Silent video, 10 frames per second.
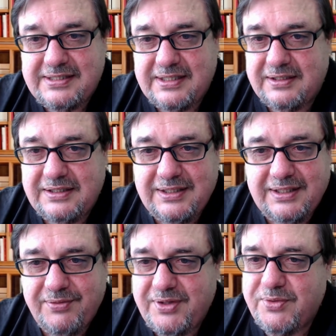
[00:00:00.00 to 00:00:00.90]
and
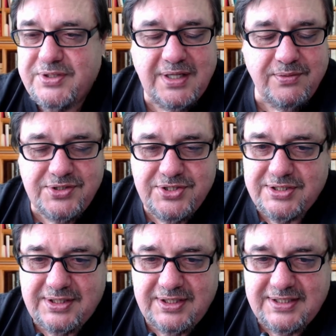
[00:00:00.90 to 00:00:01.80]
it was
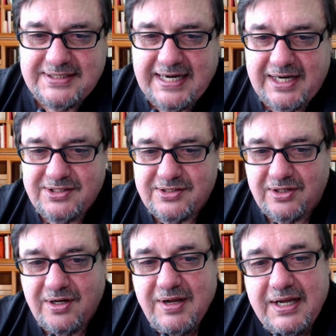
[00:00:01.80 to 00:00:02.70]
just a disaster.